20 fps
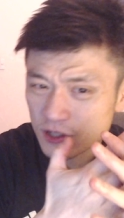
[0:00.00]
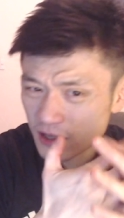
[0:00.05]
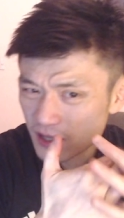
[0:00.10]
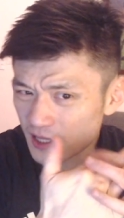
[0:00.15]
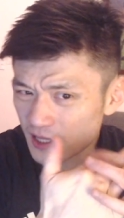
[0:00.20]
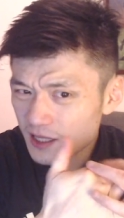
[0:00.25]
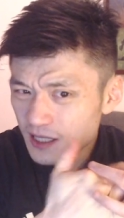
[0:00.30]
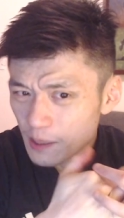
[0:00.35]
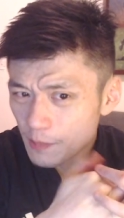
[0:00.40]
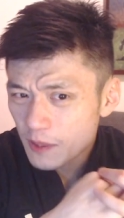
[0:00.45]

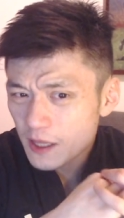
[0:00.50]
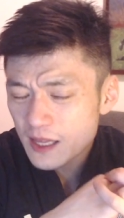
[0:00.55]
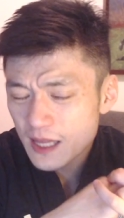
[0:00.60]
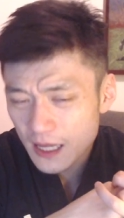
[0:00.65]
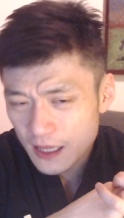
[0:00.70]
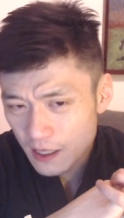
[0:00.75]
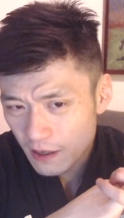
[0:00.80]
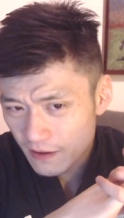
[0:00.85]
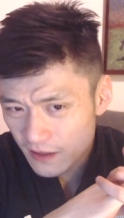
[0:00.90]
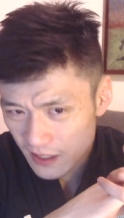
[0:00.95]
there's something
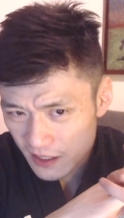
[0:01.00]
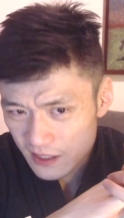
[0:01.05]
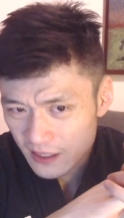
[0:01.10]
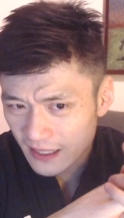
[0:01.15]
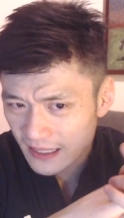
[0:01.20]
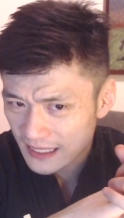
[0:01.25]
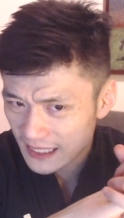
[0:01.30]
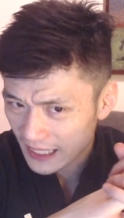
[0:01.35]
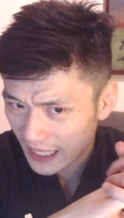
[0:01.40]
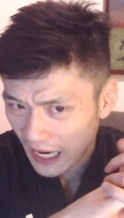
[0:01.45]
that this
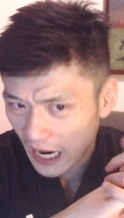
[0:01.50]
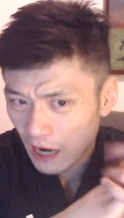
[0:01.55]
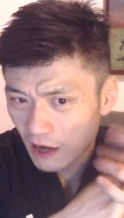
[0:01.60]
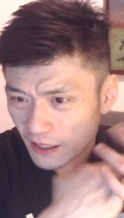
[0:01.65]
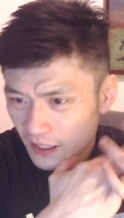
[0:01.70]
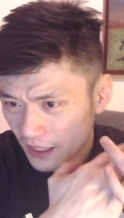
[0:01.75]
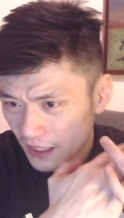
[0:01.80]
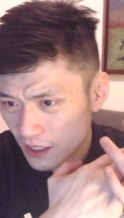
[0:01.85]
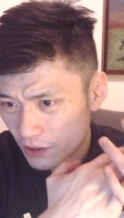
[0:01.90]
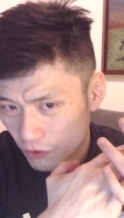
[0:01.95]
is a
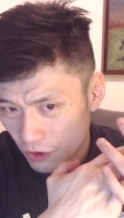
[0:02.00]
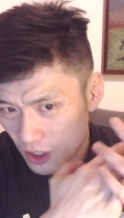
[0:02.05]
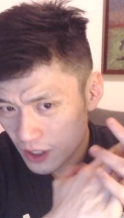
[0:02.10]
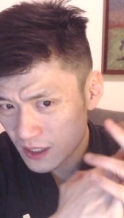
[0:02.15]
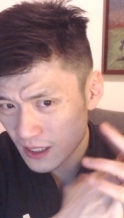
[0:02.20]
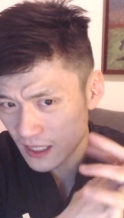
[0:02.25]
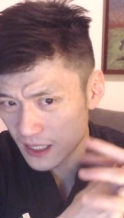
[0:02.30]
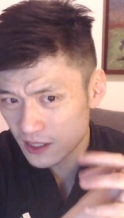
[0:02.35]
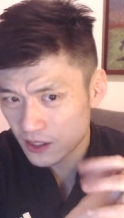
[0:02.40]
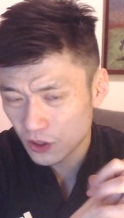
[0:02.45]
calculated risk
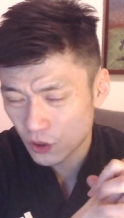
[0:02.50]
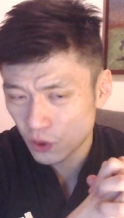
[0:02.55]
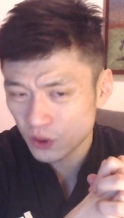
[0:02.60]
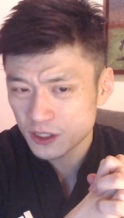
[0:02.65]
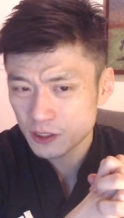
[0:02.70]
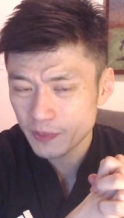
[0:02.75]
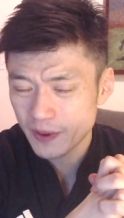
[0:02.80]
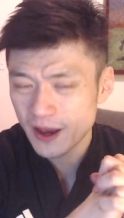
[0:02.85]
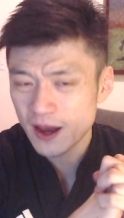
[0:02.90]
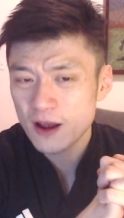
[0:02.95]
that he talks
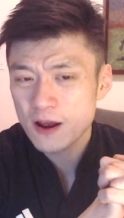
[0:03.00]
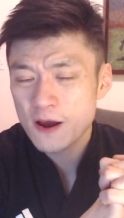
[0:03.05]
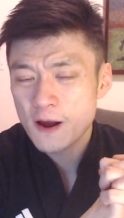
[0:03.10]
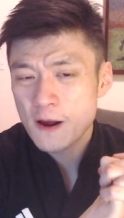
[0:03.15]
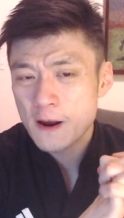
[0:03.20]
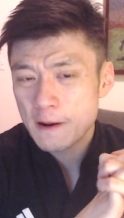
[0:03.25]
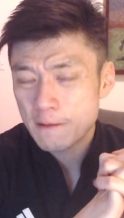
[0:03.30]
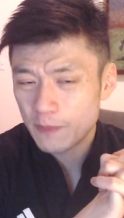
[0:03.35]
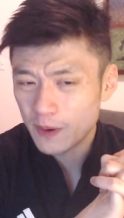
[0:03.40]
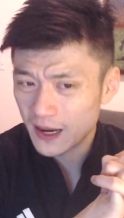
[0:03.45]
about.
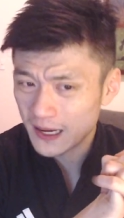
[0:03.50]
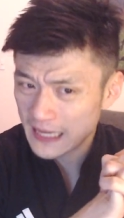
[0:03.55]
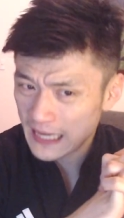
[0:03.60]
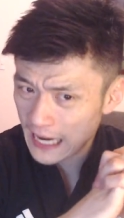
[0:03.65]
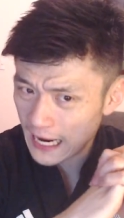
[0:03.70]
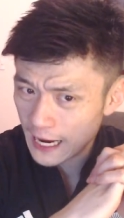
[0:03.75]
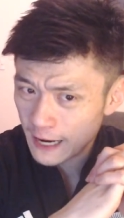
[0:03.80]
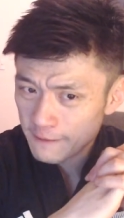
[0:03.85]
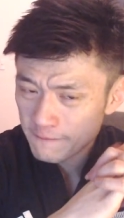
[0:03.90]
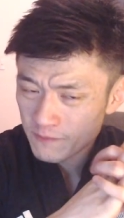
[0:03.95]
But
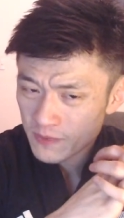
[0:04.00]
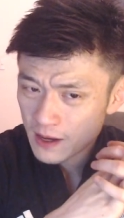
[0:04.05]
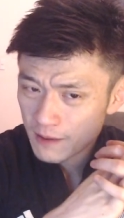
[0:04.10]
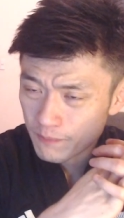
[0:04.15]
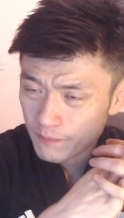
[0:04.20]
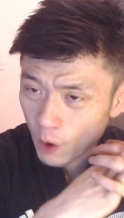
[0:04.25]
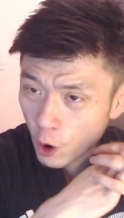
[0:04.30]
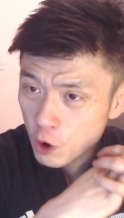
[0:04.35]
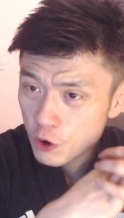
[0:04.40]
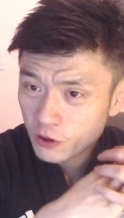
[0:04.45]
yeah,
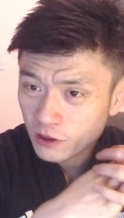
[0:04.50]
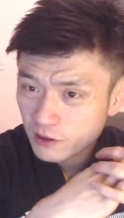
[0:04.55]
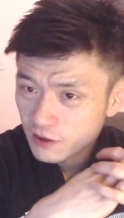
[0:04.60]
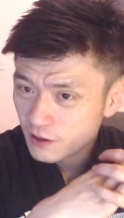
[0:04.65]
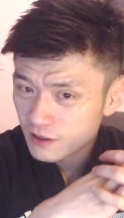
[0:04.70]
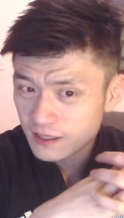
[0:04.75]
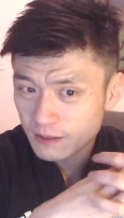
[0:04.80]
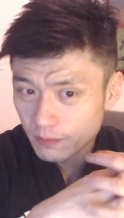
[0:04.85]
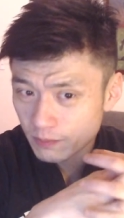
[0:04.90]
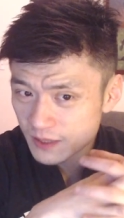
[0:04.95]
both
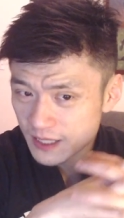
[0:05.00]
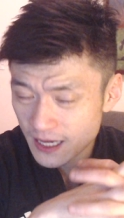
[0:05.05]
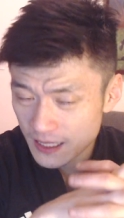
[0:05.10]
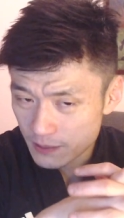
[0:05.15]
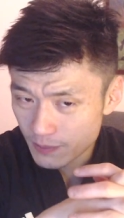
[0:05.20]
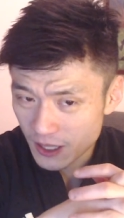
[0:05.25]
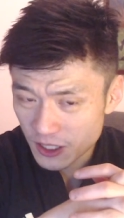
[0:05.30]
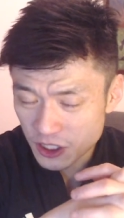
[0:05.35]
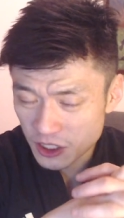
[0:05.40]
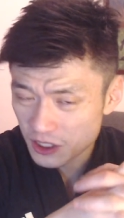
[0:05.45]
the test
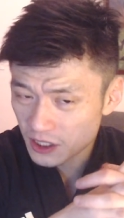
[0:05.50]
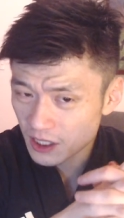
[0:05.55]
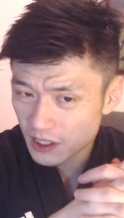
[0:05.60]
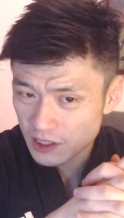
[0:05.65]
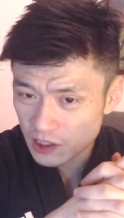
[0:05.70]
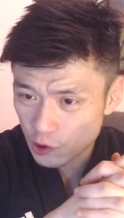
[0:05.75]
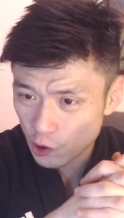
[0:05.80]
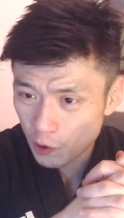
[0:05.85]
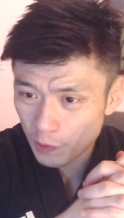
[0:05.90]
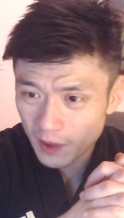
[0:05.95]
matches against
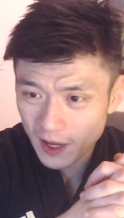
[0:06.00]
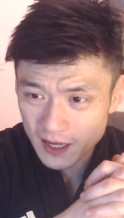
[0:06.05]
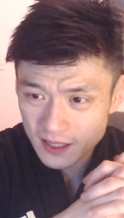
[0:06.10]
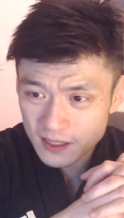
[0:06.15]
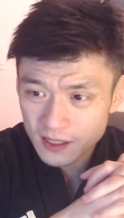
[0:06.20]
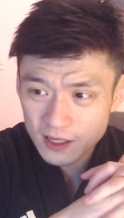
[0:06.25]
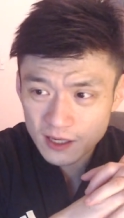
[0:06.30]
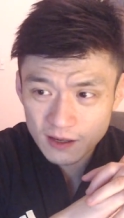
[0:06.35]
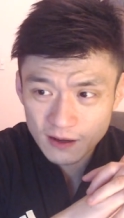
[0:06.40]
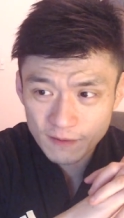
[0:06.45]
the All Blacks
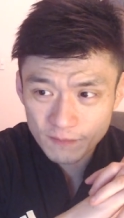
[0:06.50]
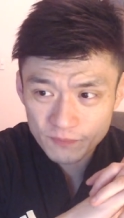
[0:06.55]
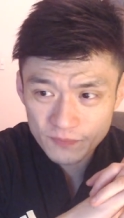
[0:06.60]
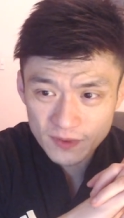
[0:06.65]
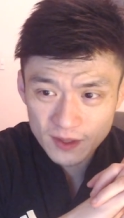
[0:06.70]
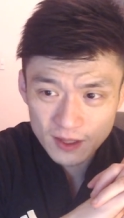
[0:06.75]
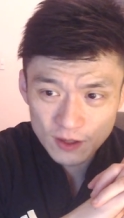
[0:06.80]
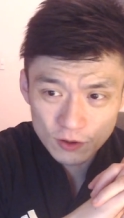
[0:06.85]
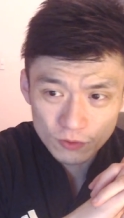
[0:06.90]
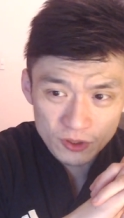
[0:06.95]

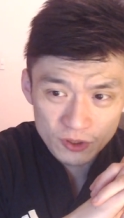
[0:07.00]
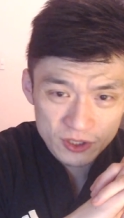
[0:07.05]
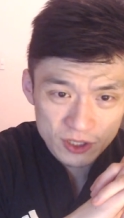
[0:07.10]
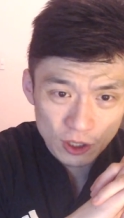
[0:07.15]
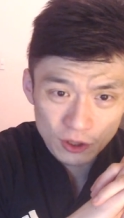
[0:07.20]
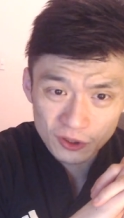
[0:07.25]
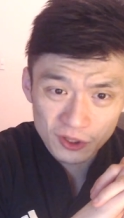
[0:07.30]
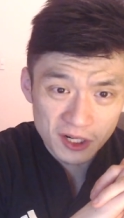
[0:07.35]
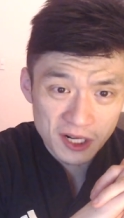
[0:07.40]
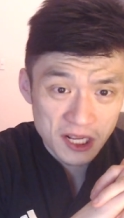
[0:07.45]

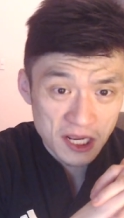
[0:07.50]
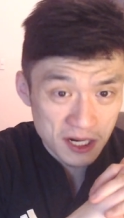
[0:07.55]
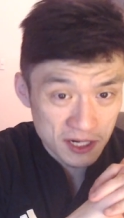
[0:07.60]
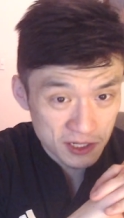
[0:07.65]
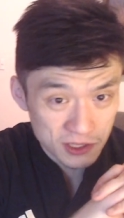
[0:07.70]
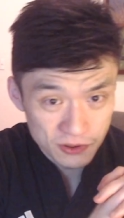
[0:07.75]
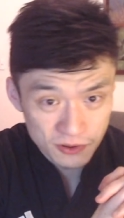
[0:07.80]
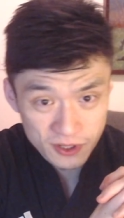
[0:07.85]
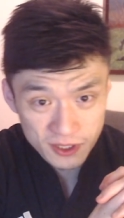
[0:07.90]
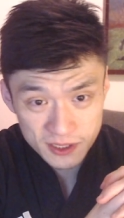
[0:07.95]
resulted in
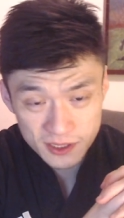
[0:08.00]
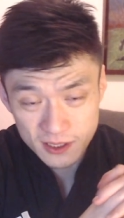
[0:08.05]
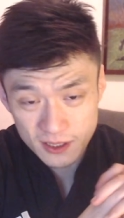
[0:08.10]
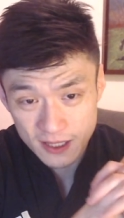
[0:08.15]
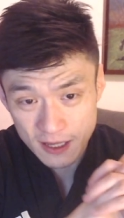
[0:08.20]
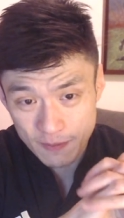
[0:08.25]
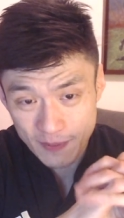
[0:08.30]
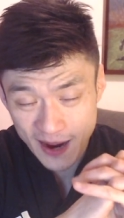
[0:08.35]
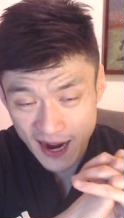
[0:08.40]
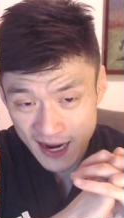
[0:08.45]
injuries to
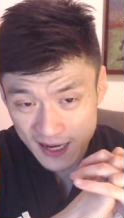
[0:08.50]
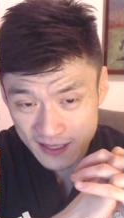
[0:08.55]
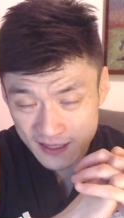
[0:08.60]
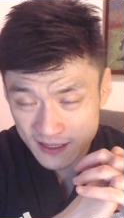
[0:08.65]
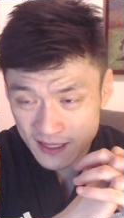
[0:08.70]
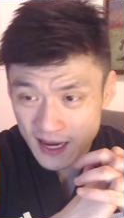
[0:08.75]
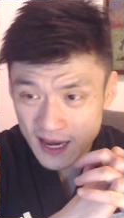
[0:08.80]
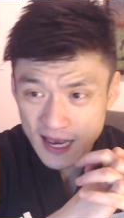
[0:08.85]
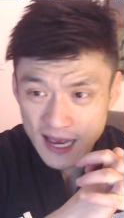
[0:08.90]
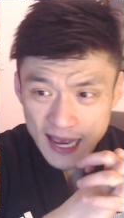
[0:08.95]
their backs,
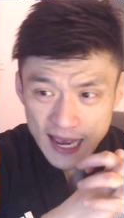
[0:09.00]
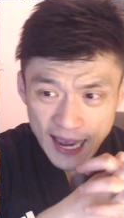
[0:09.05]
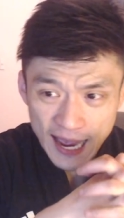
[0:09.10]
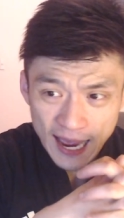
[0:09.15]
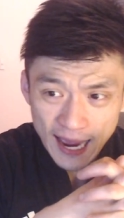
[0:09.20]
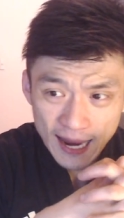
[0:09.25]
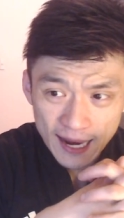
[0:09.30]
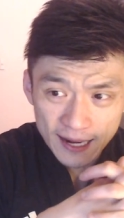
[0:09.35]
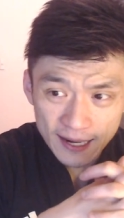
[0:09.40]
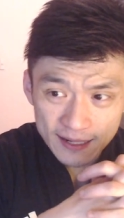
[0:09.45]

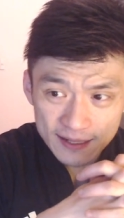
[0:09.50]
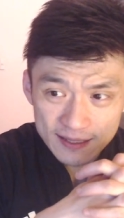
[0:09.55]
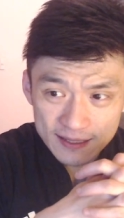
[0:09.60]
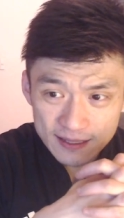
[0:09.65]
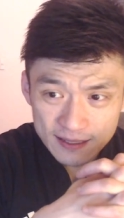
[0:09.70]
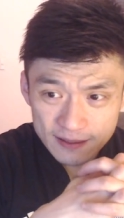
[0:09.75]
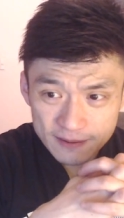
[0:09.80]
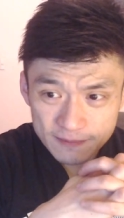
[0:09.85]
and